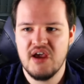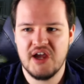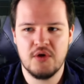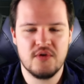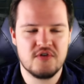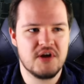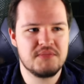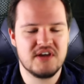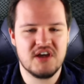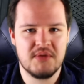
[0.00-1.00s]
I know there's an
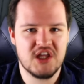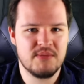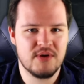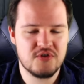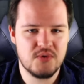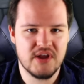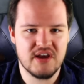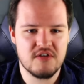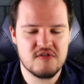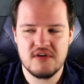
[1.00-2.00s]
update coming in about 2
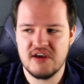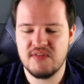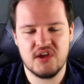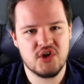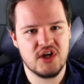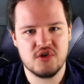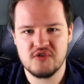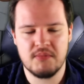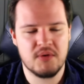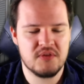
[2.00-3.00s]
days. If that changes
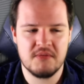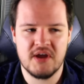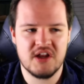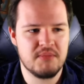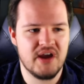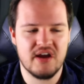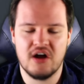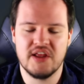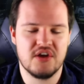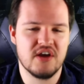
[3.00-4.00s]
something with the medic bag, I'll
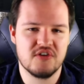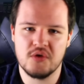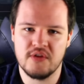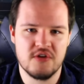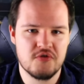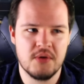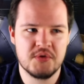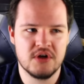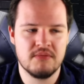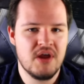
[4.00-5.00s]
let you guys know in the
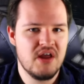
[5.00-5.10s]
description.